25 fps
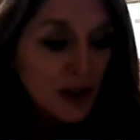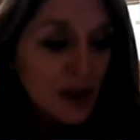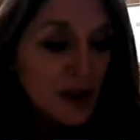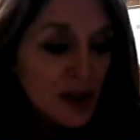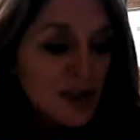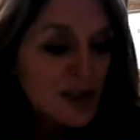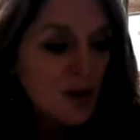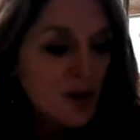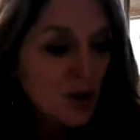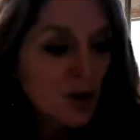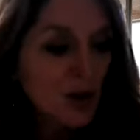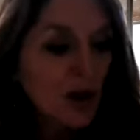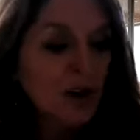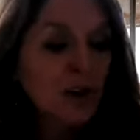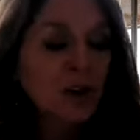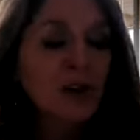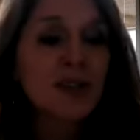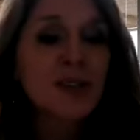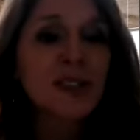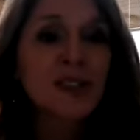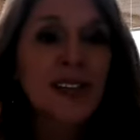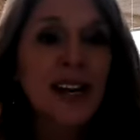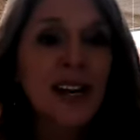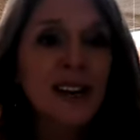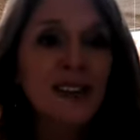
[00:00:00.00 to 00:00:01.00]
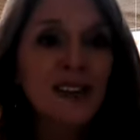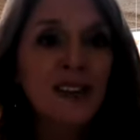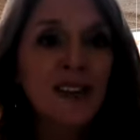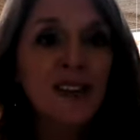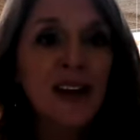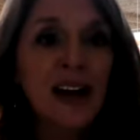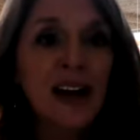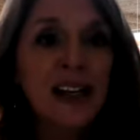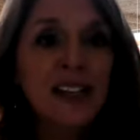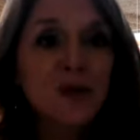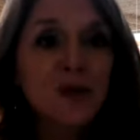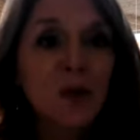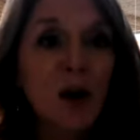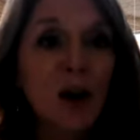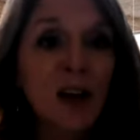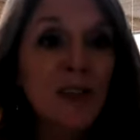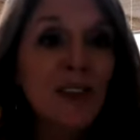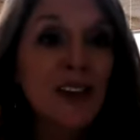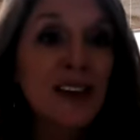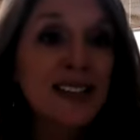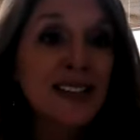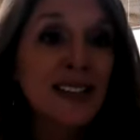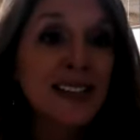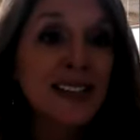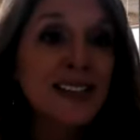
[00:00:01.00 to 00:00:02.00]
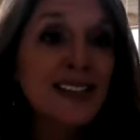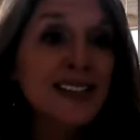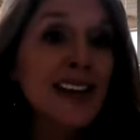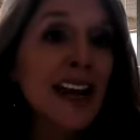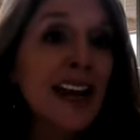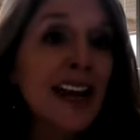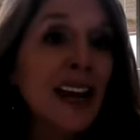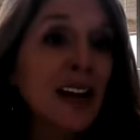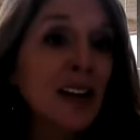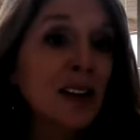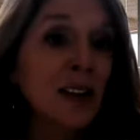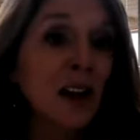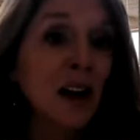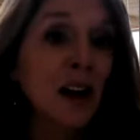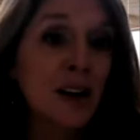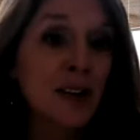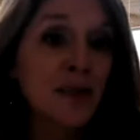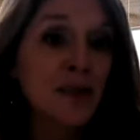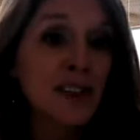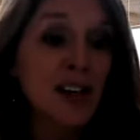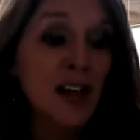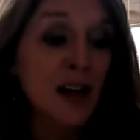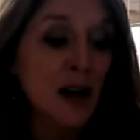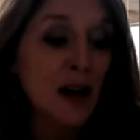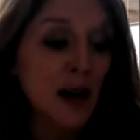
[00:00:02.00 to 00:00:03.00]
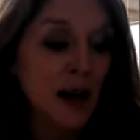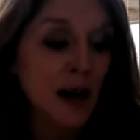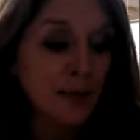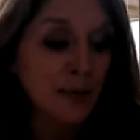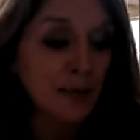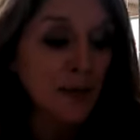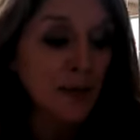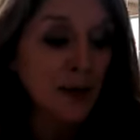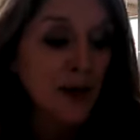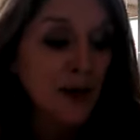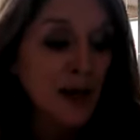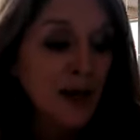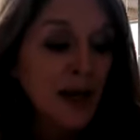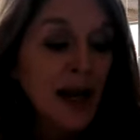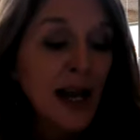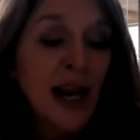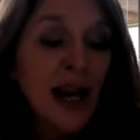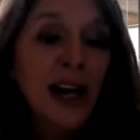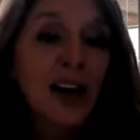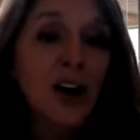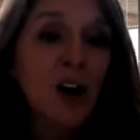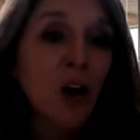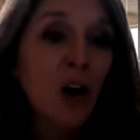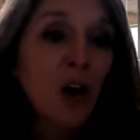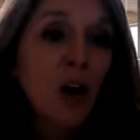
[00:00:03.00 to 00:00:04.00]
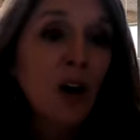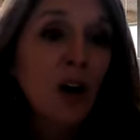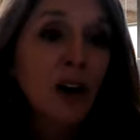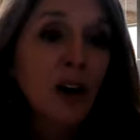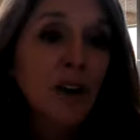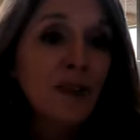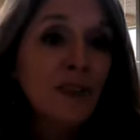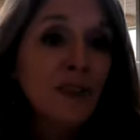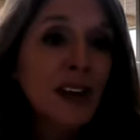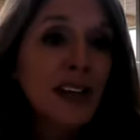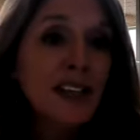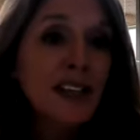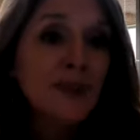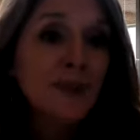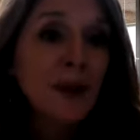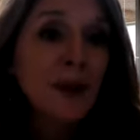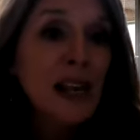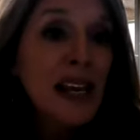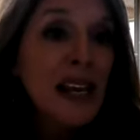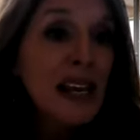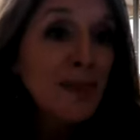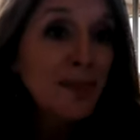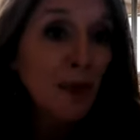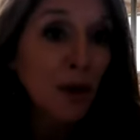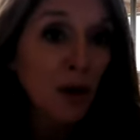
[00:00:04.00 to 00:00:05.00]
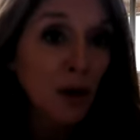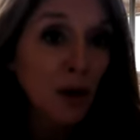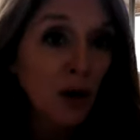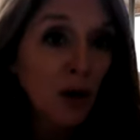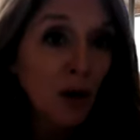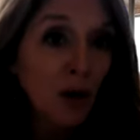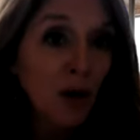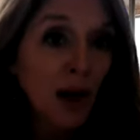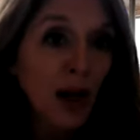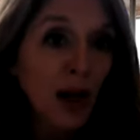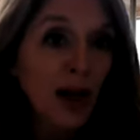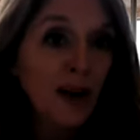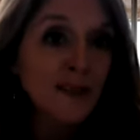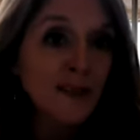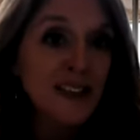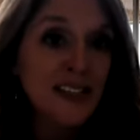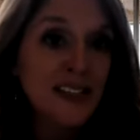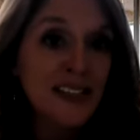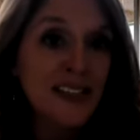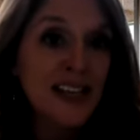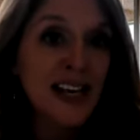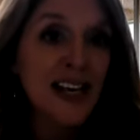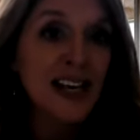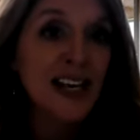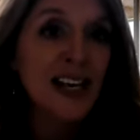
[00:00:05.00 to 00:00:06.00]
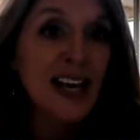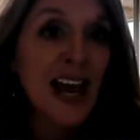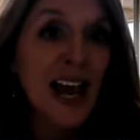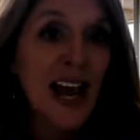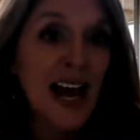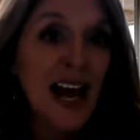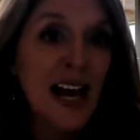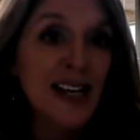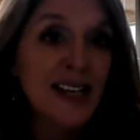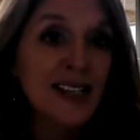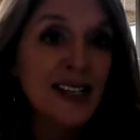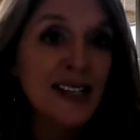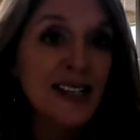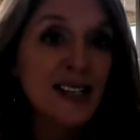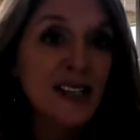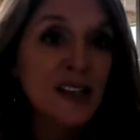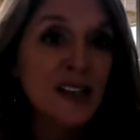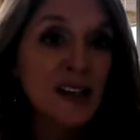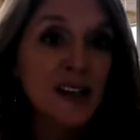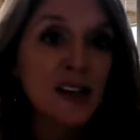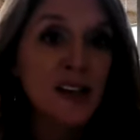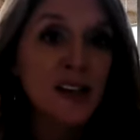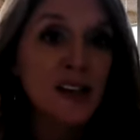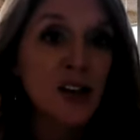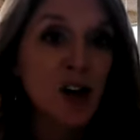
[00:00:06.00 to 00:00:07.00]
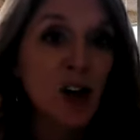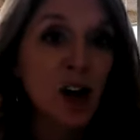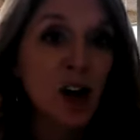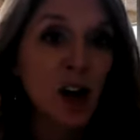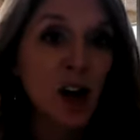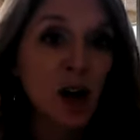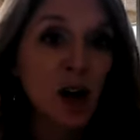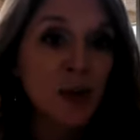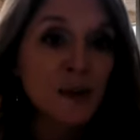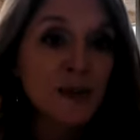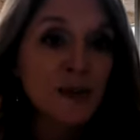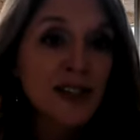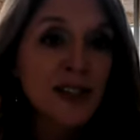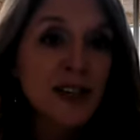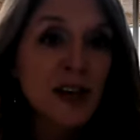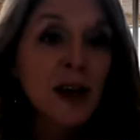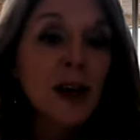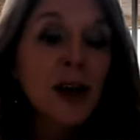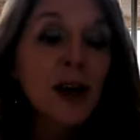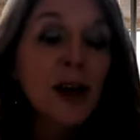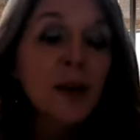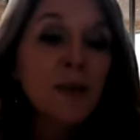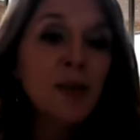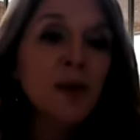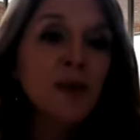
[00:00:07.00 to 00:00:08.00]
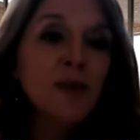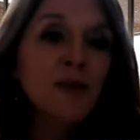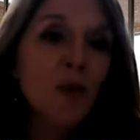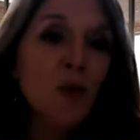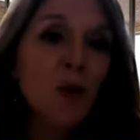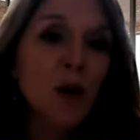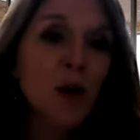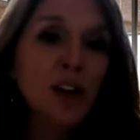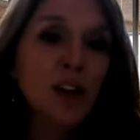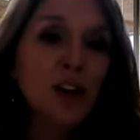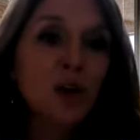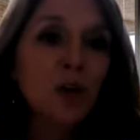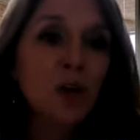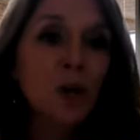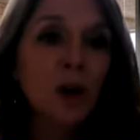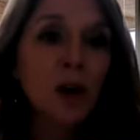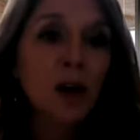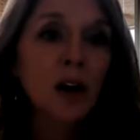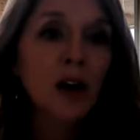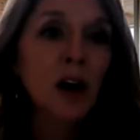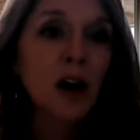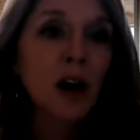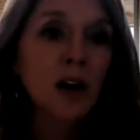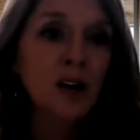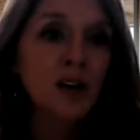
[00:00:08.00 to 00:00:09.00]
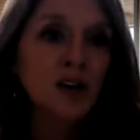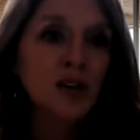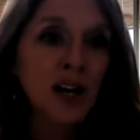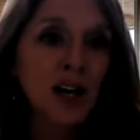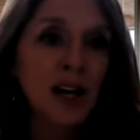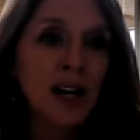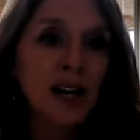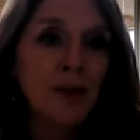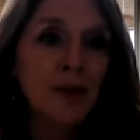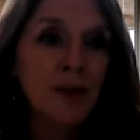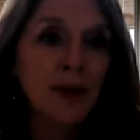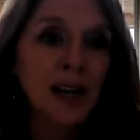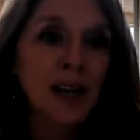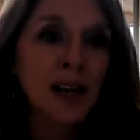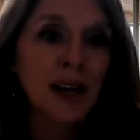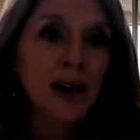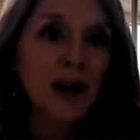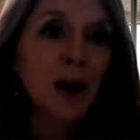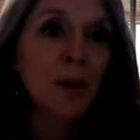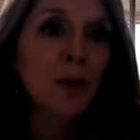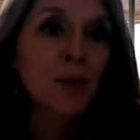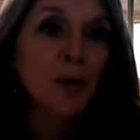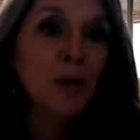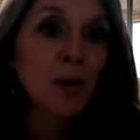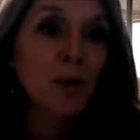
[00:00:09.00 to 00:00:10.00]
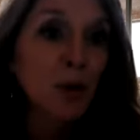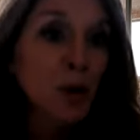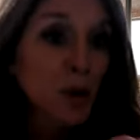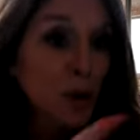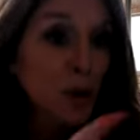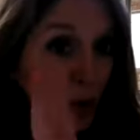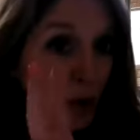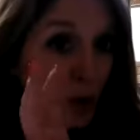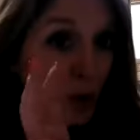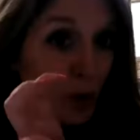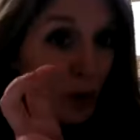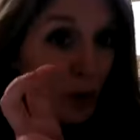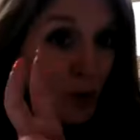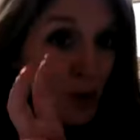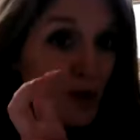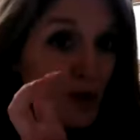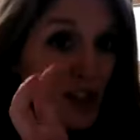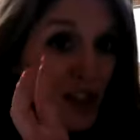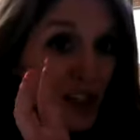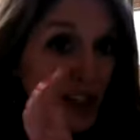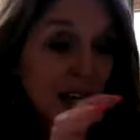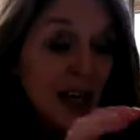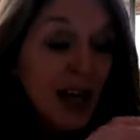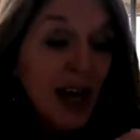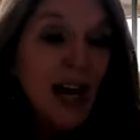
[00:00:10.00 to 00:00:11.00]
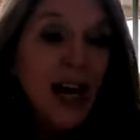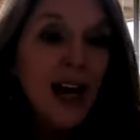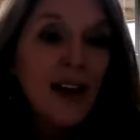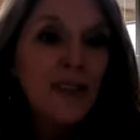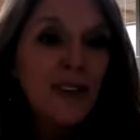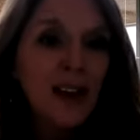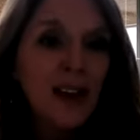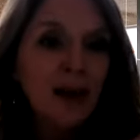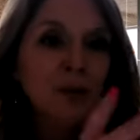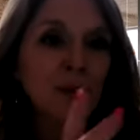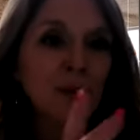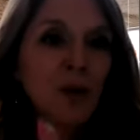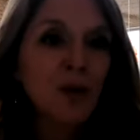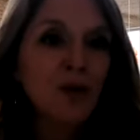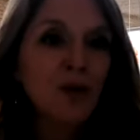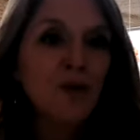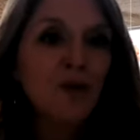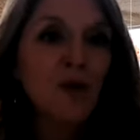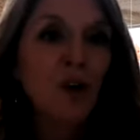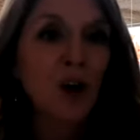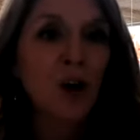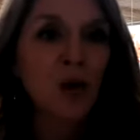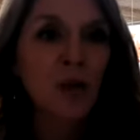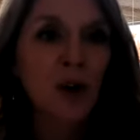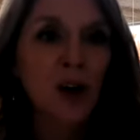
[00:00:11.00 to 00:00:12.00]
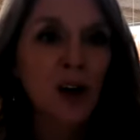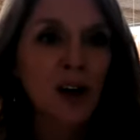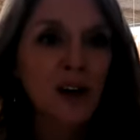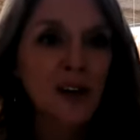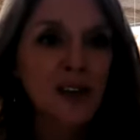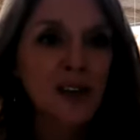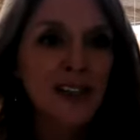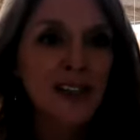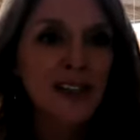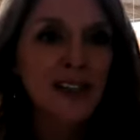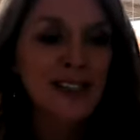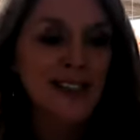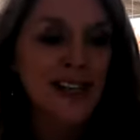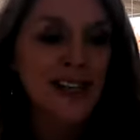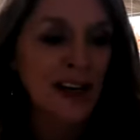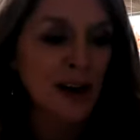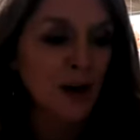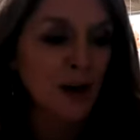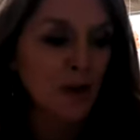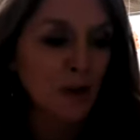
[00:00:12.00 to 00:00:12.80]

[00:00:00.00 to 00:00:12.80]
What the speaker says: So understand that that's why this can take a lot of time. And all of these people have to say yes to the terms before your contract can be approved and then move forward to the sale.